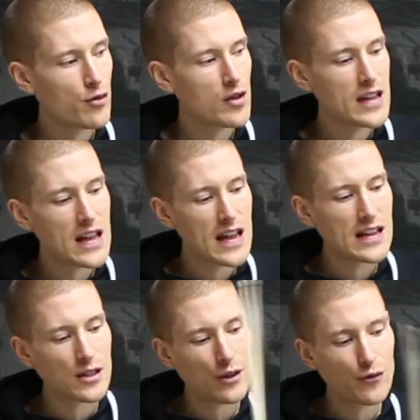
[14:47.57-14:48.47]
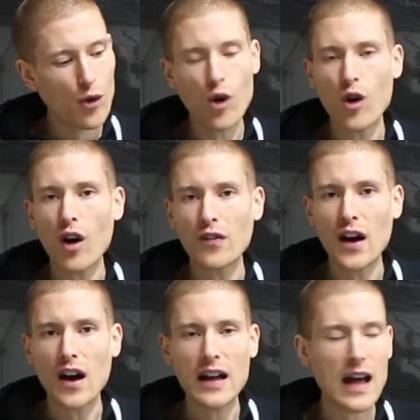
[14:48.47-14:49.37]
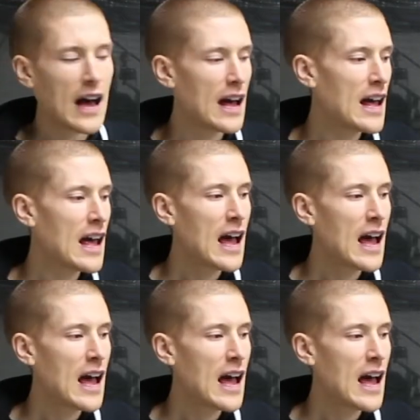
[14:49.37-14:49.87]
3E and a 4 on the hi-hat,